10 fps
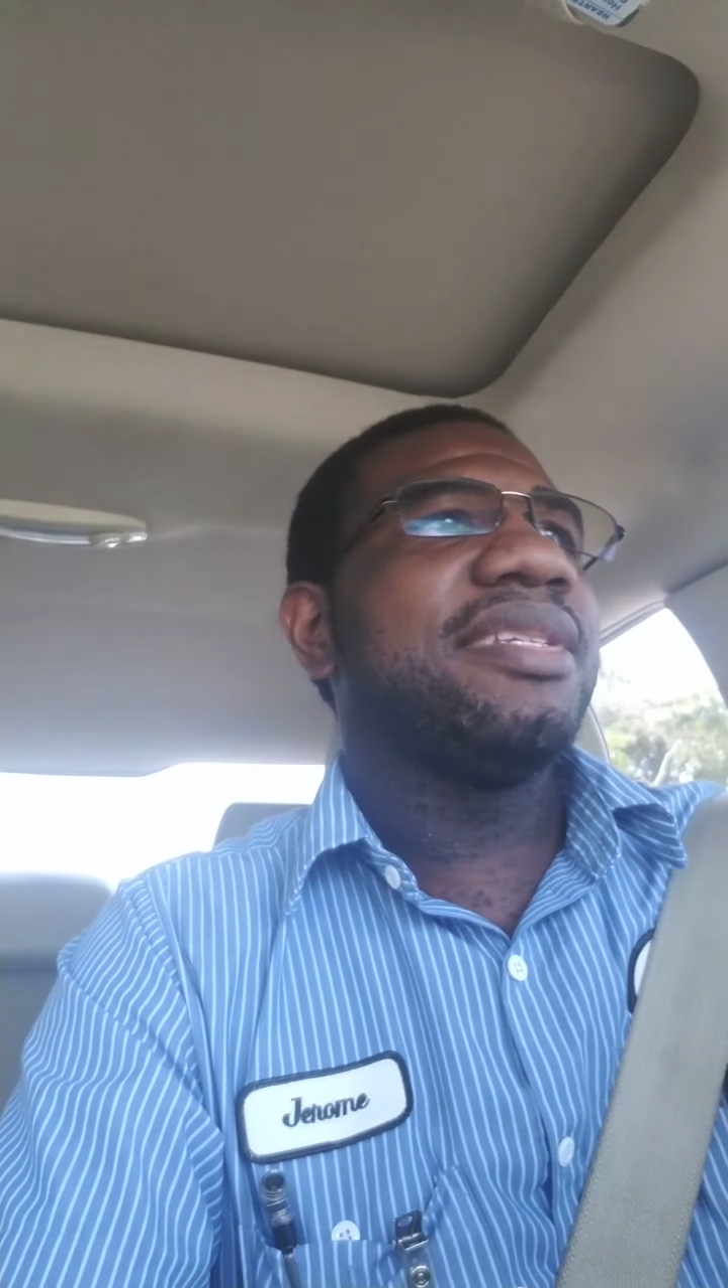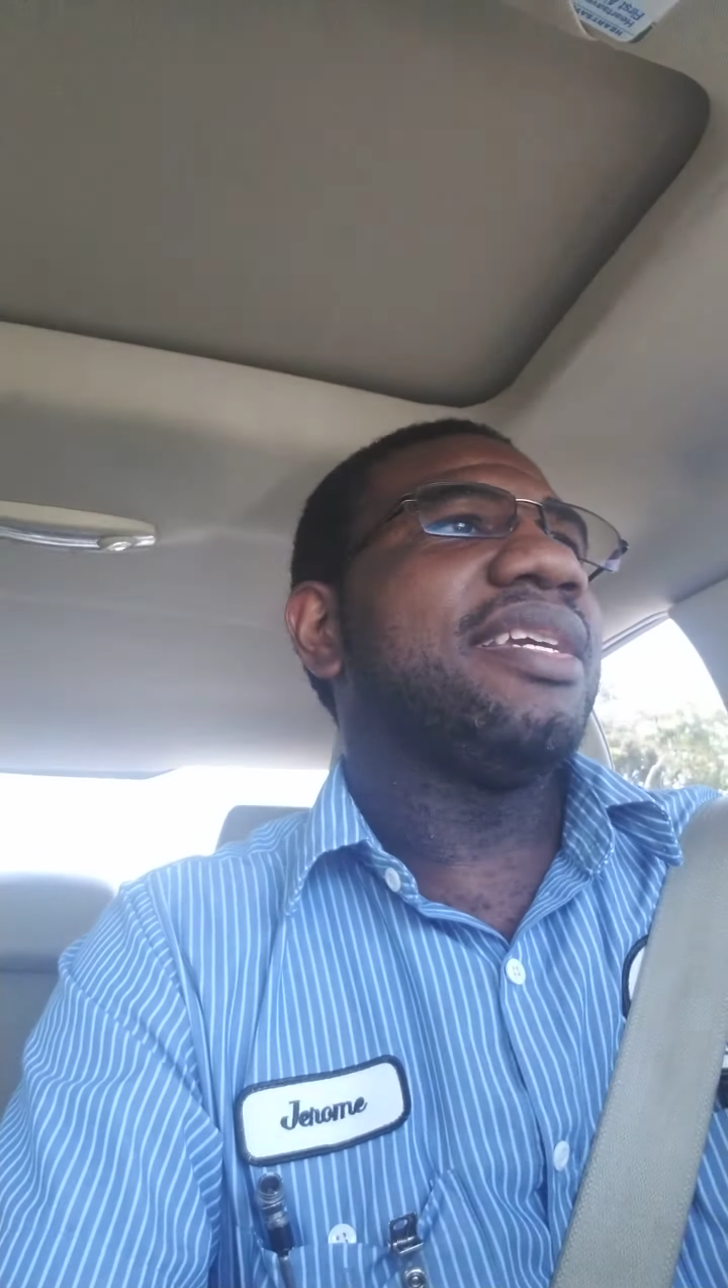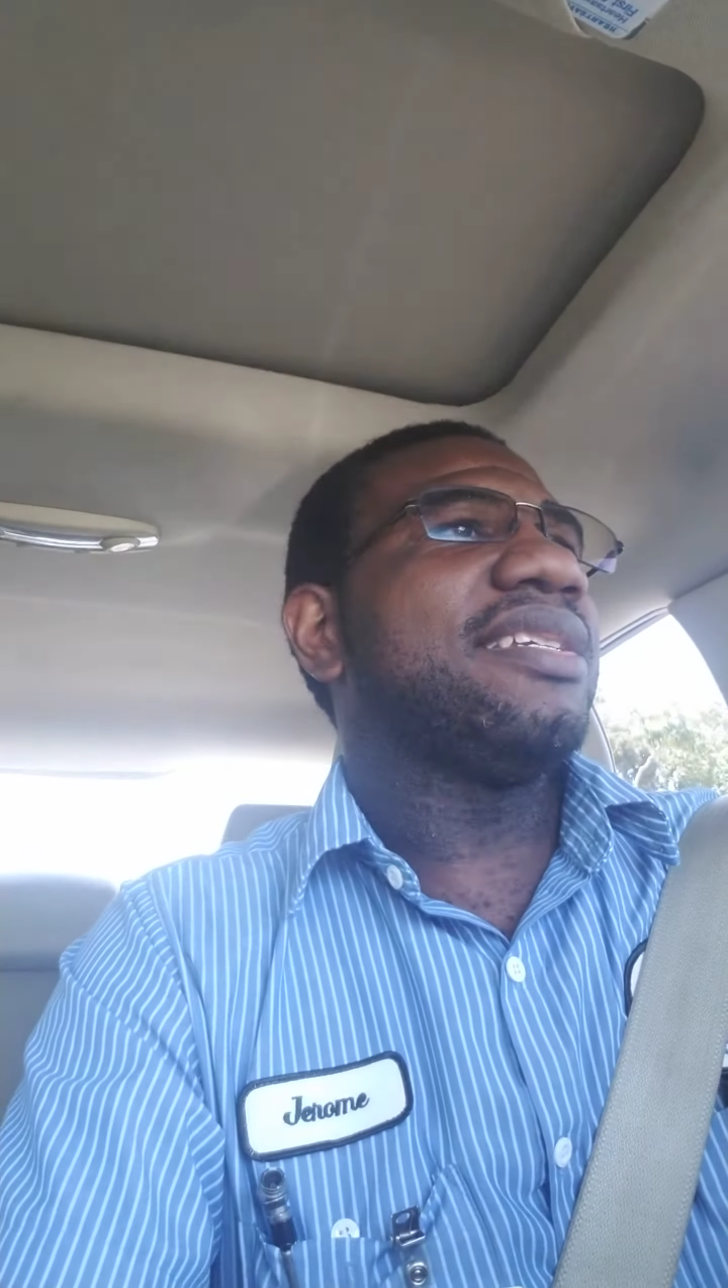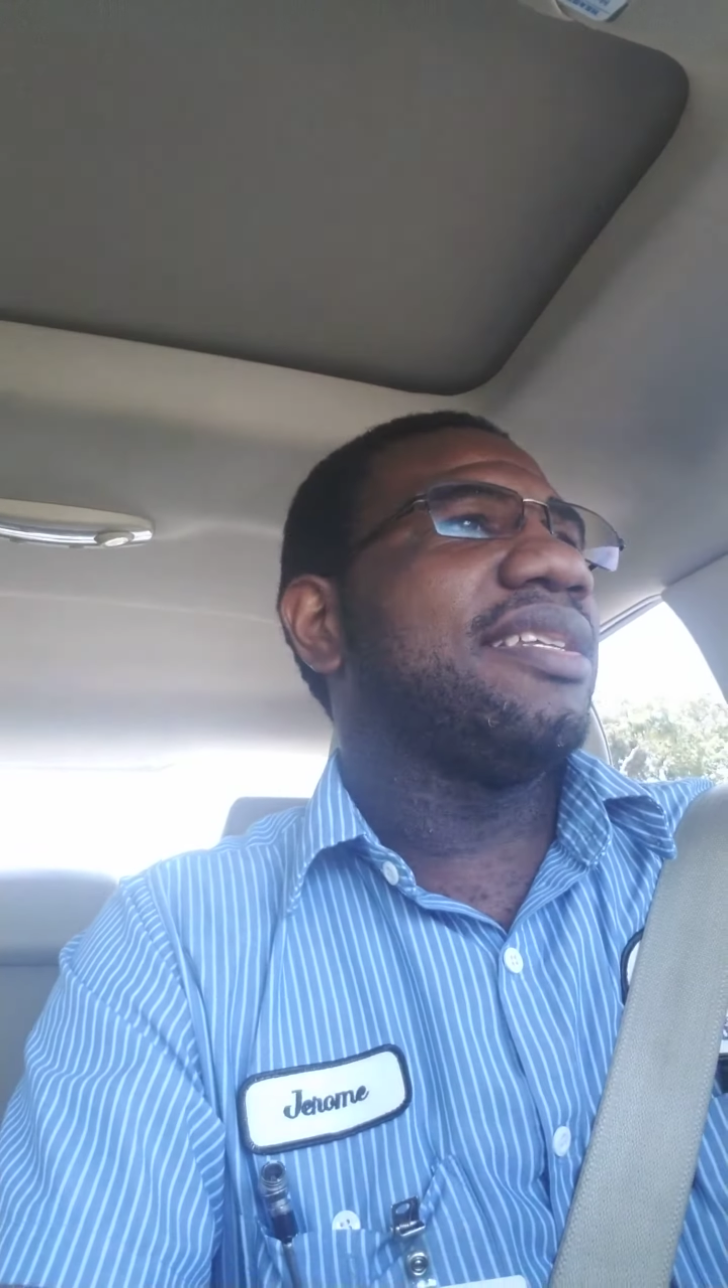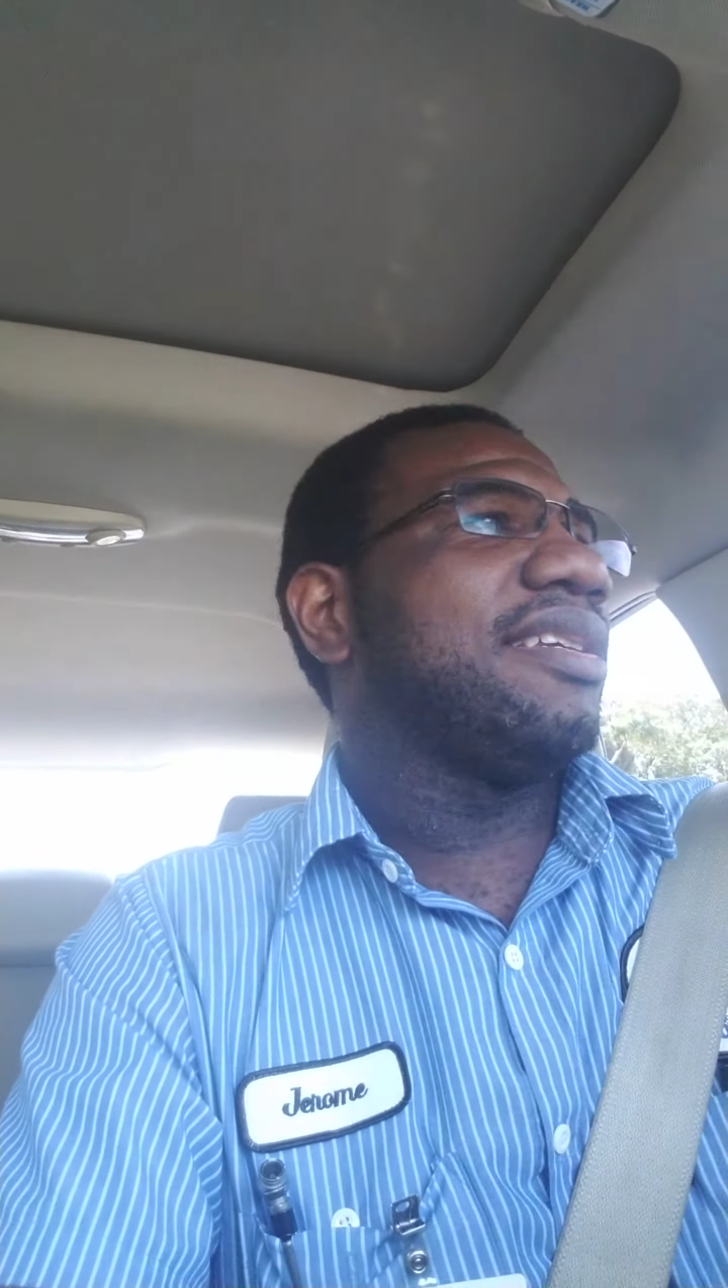
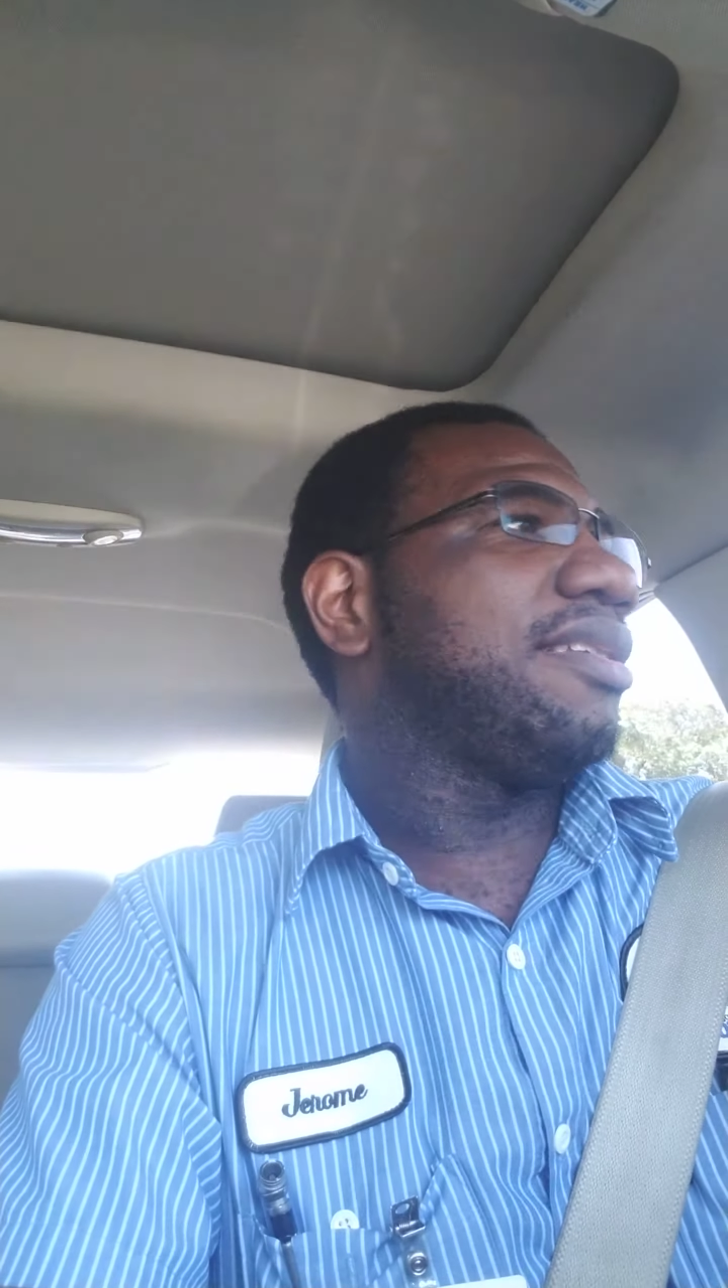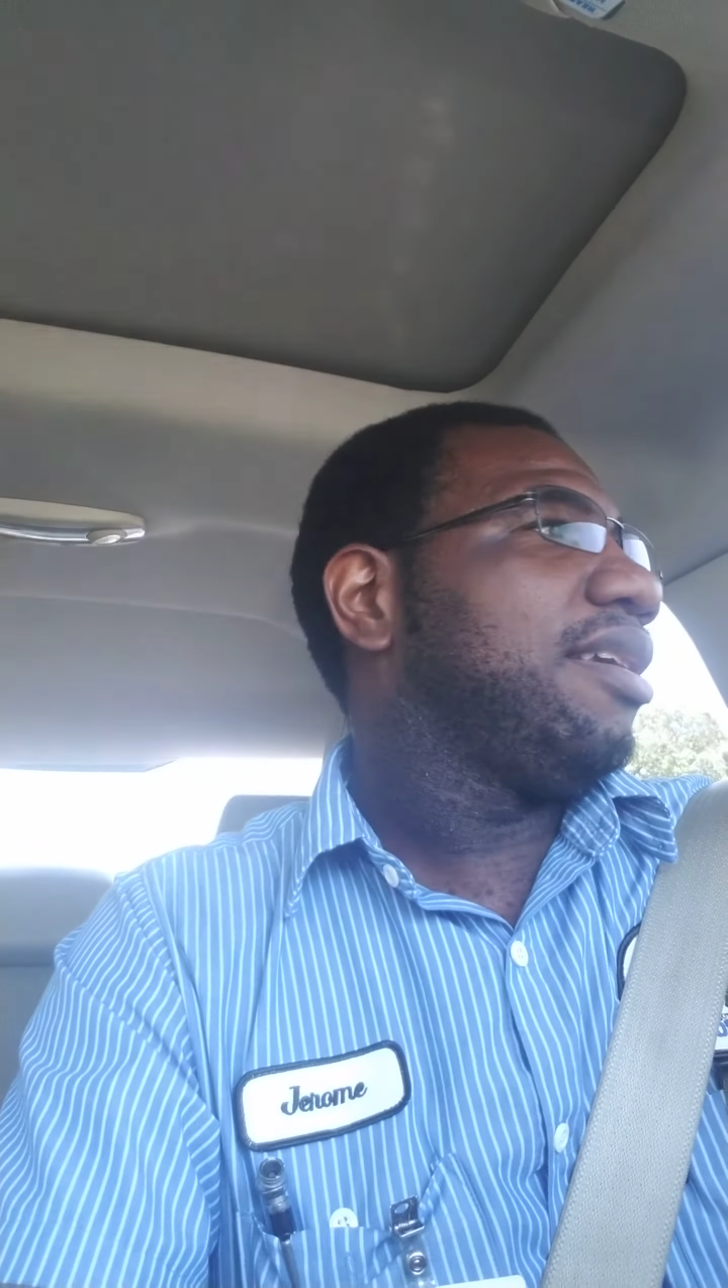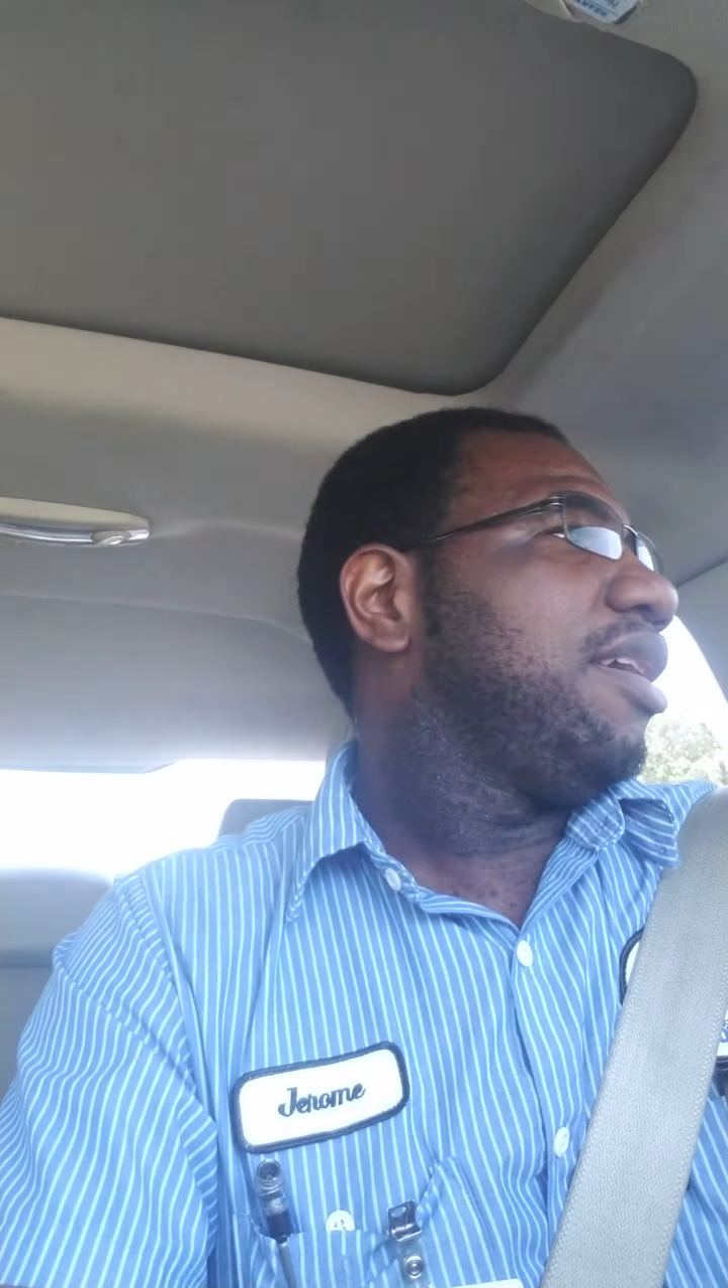60s.